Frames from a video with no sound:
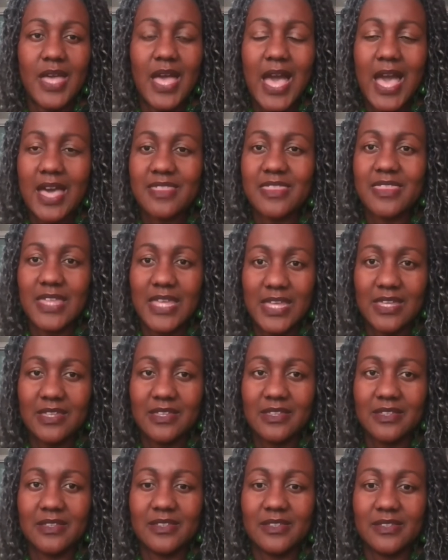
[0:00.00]
Are they?
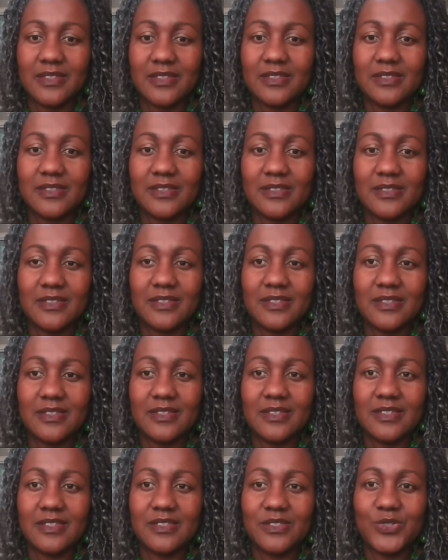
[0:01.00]

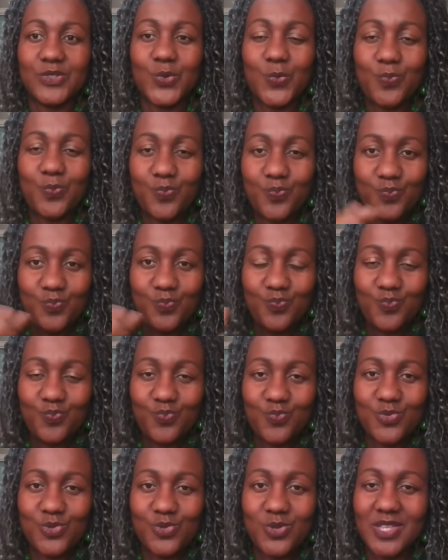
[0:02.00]
So
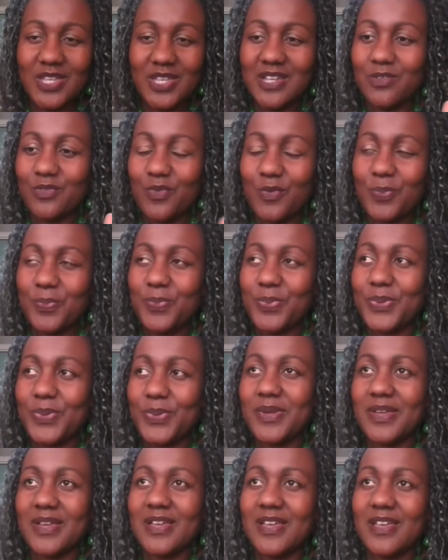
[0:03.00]
to the group
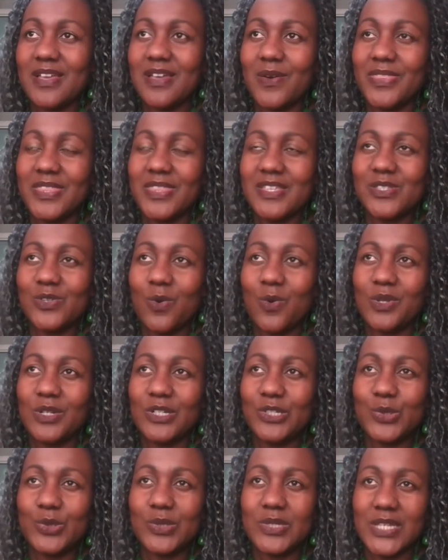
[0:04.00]
on this
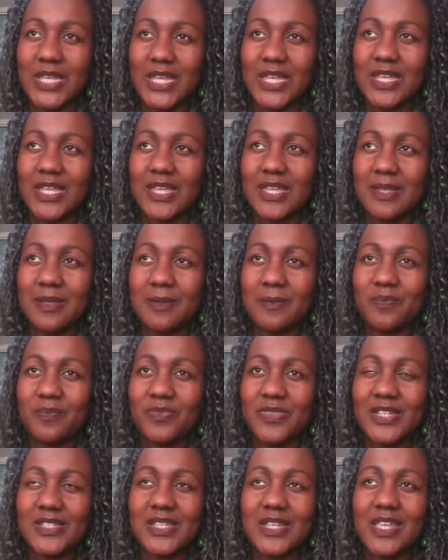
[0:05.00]
call today,
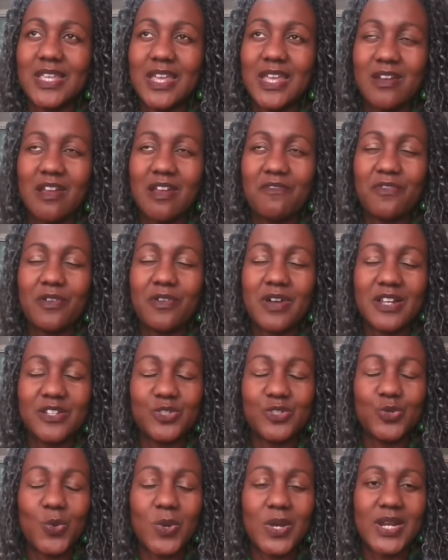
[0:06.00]
that's an area for
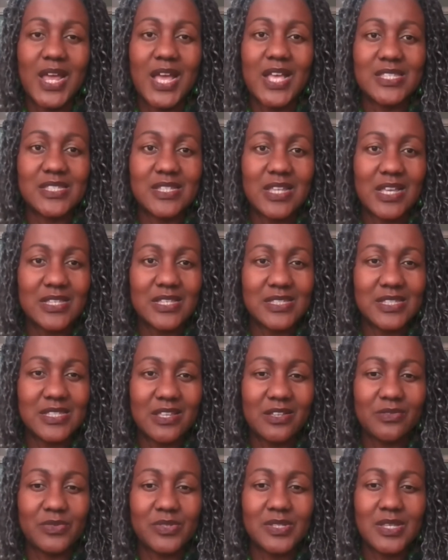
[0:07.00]
us to go and ask
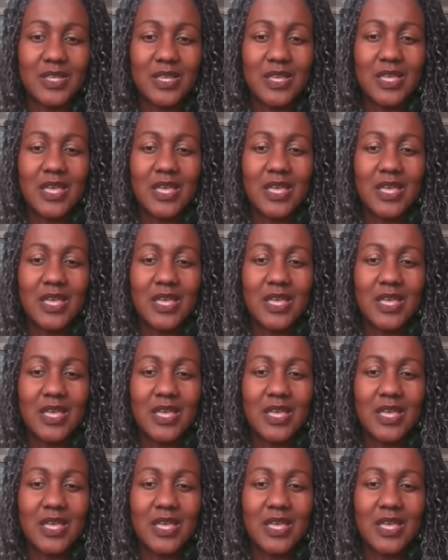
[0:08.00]
ourselves,